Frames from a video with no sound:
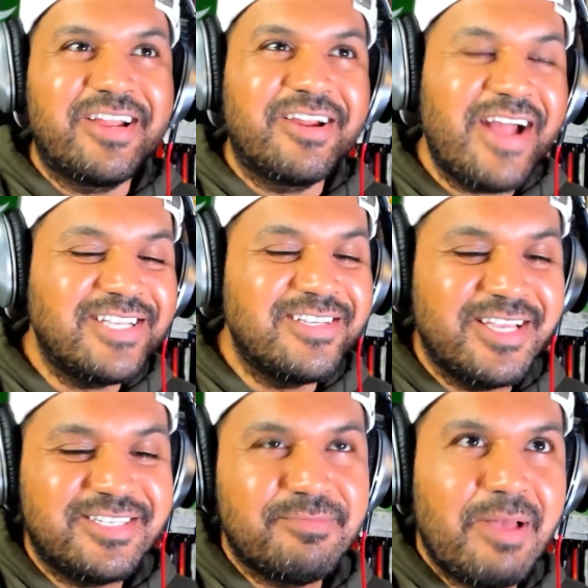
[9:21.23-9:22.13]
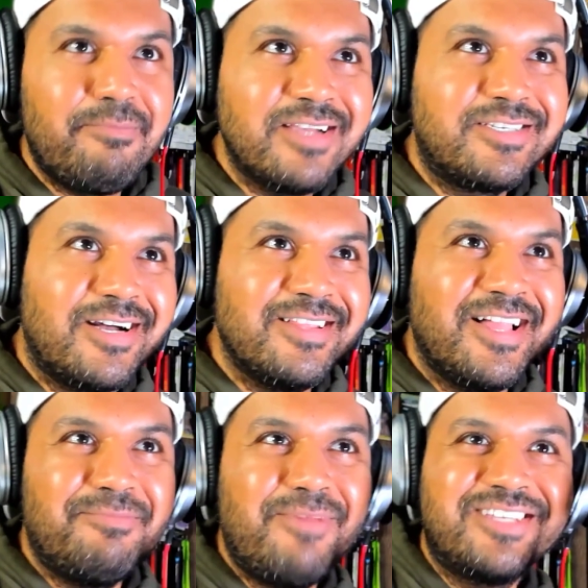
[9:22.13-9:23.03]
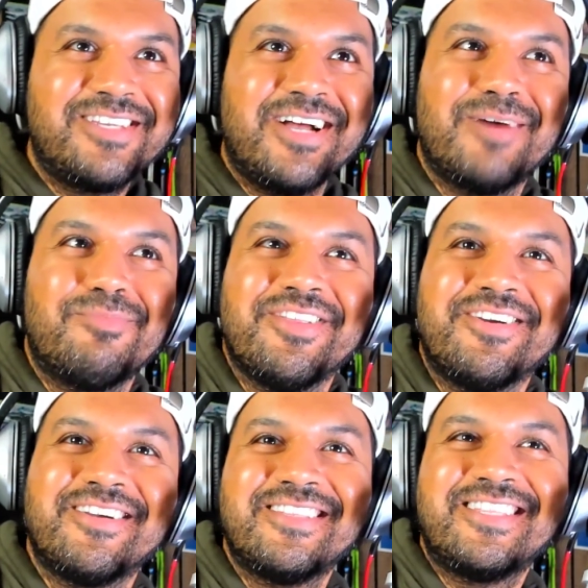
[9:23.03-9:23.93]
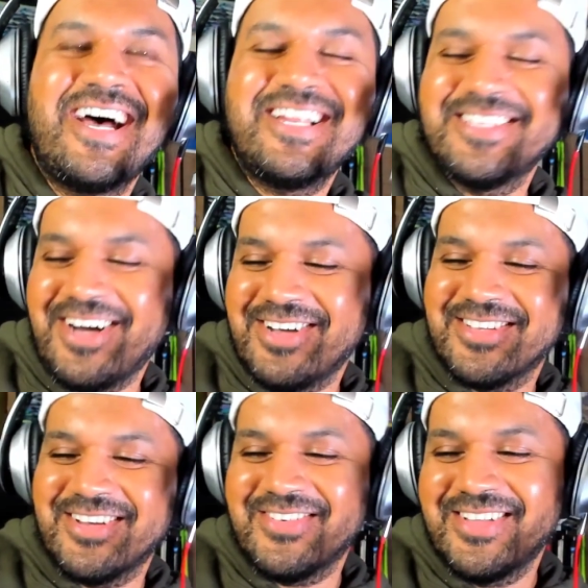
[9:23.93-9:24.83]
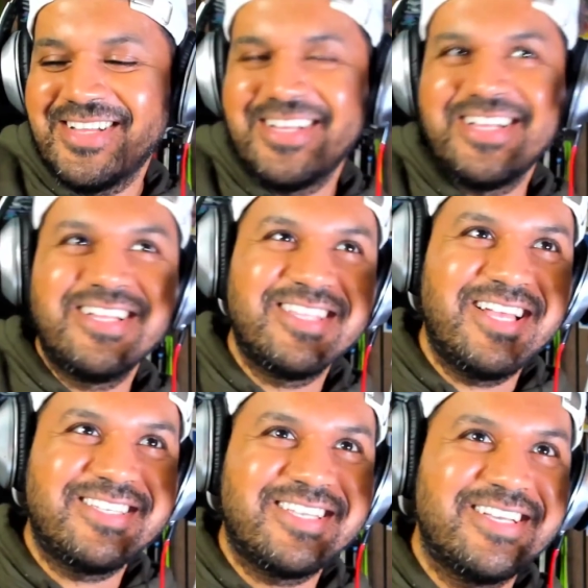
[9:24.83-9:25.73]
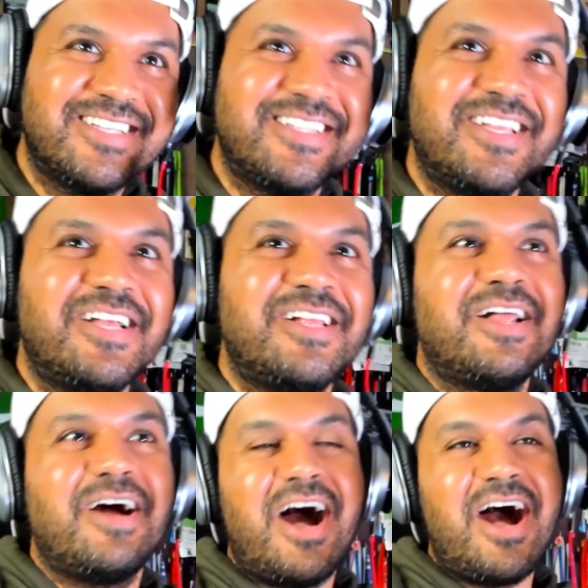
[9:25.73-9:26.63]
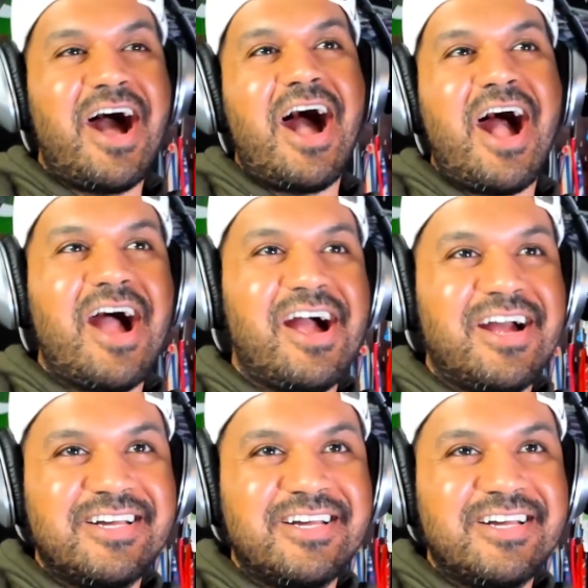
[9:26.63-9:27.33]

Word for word: Congratulations. Yeah. Mashallah. Mashallah, brother. God. That is awesome. Like $3,500 if you want to get both of